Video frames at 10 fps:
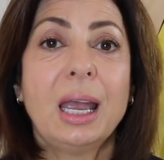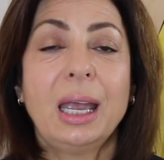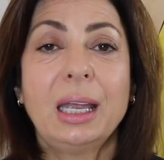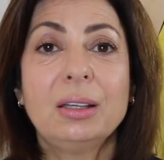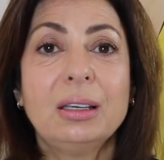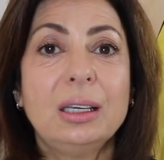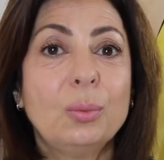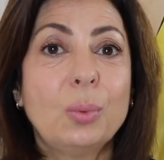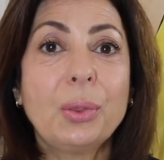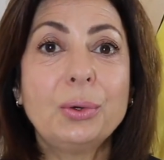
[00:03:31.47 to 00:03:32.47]
And
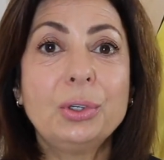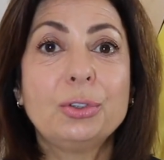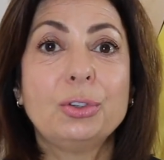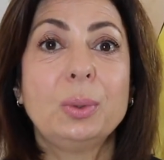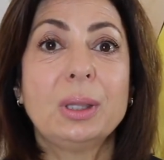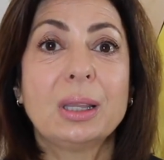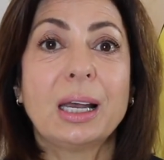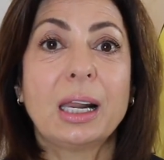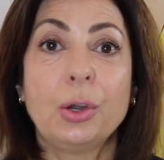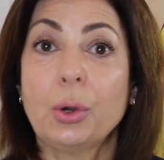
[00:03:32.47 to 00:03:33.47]
whether you're doing
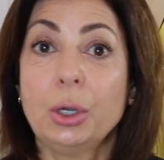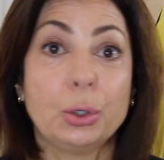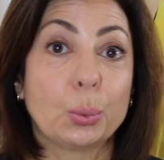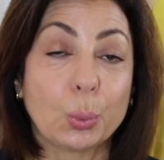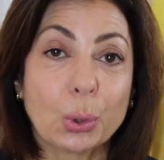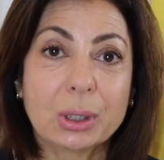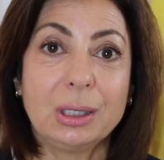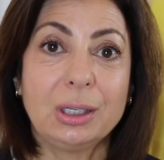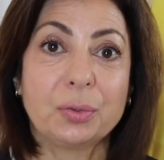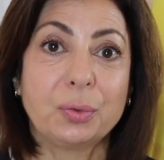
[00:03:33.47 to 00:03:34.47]
that and you're
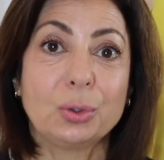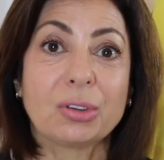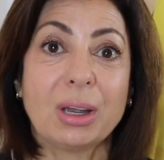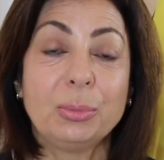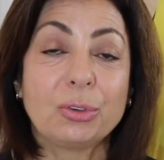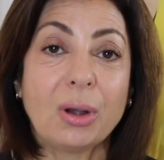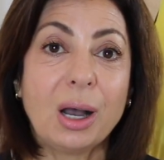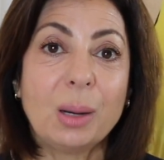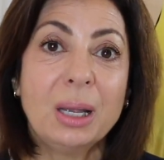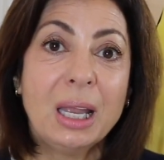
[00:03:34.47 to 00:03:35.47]
working a full-time
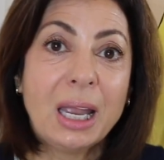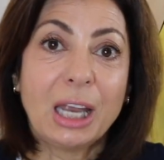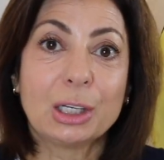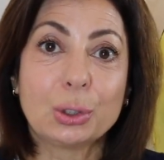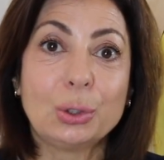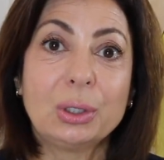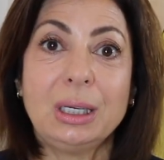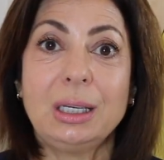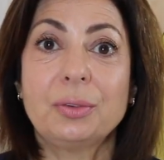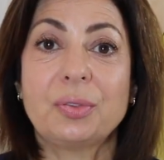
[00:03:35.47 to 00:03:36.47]
job and
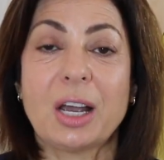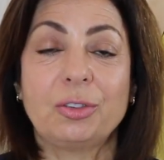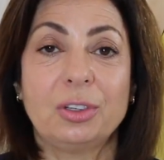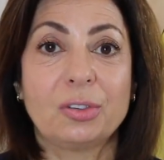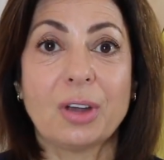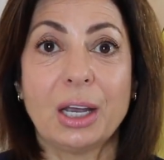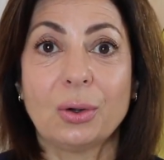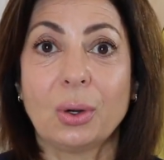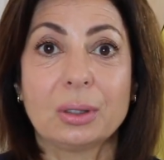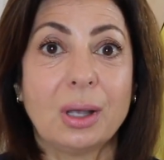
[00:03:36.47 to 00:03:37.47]
learning fashion design
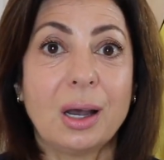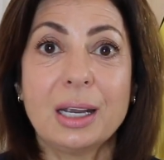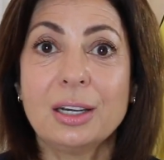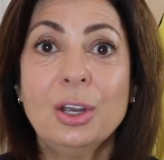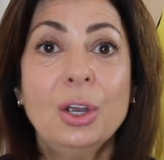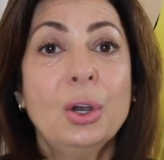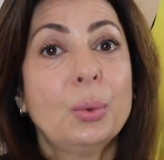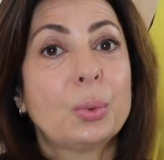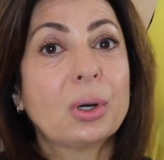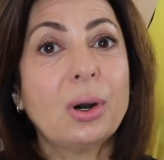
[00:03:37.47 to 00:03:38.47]
online,
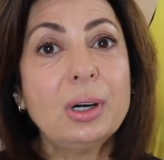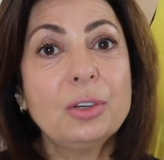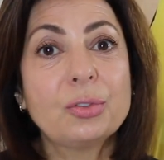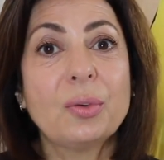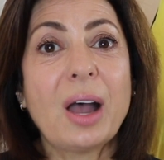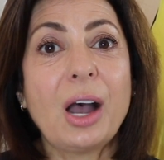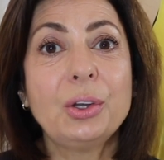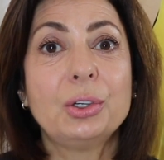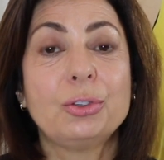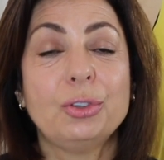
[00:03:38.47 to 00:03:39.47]
regardless of
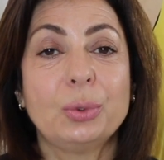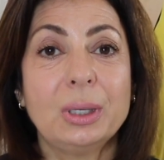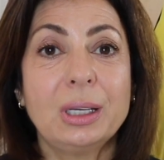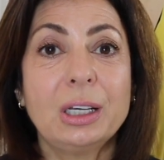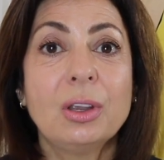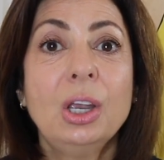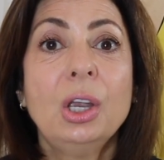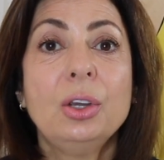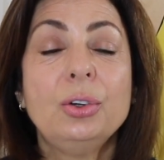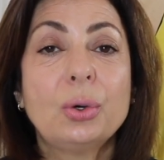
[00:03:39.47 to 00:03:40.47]
how you're doing it,
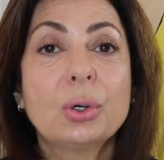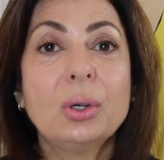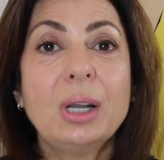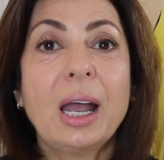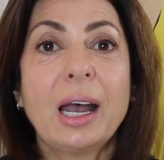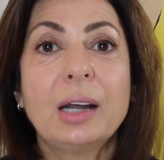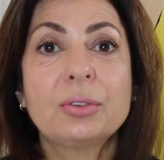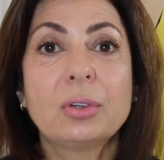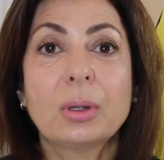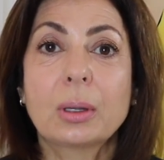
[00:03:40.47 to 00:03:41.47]
you're going to
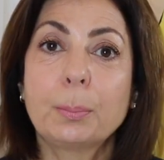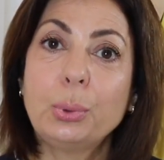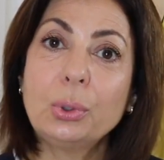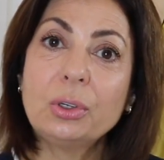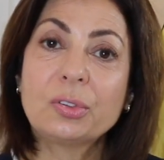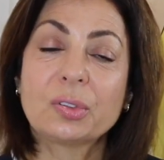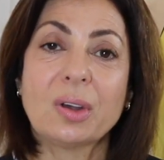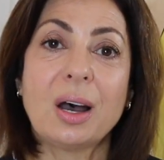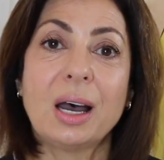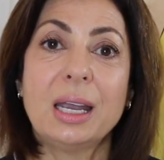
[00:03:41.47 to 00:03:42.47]
have to put
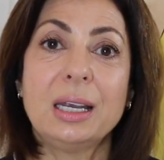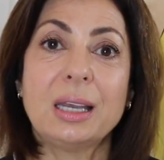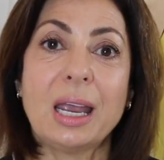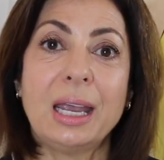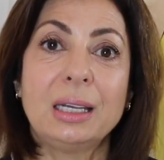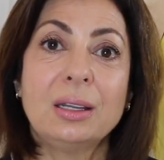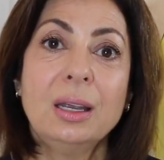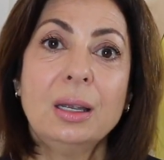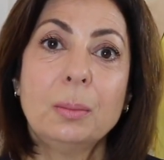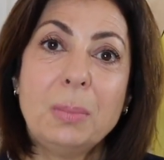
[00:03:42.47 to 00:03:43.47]
aside and
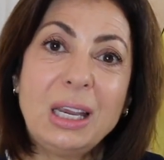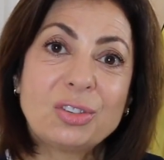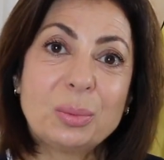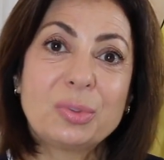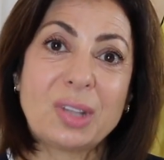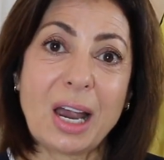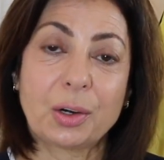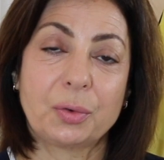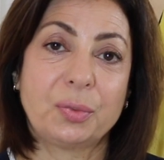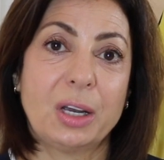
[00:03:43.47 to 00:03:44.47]
make some
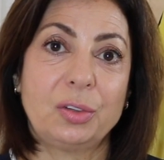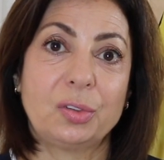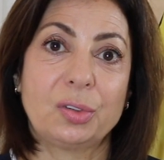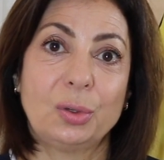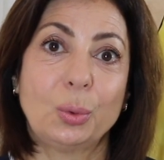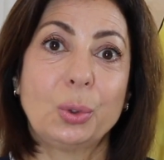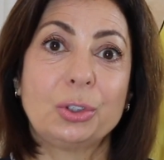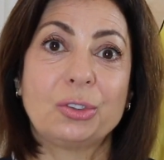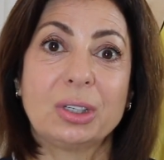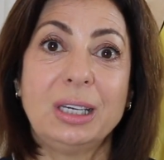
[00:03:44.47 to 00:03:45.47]
sacrifices in
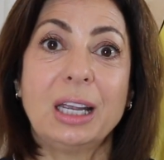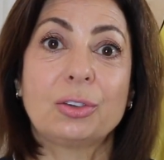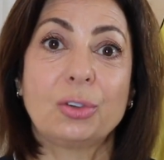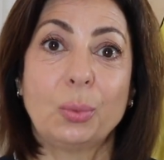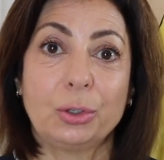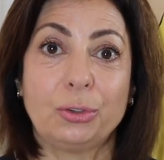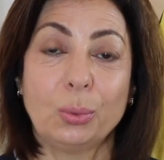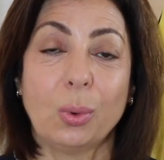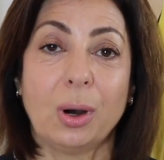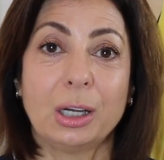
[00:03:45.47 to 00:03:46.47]
order to get to what
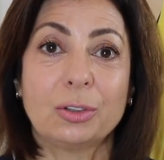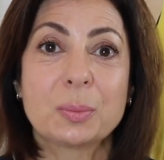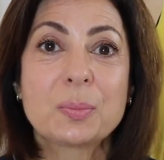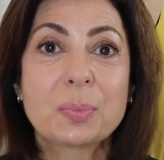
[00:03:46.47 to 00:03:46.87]
you want.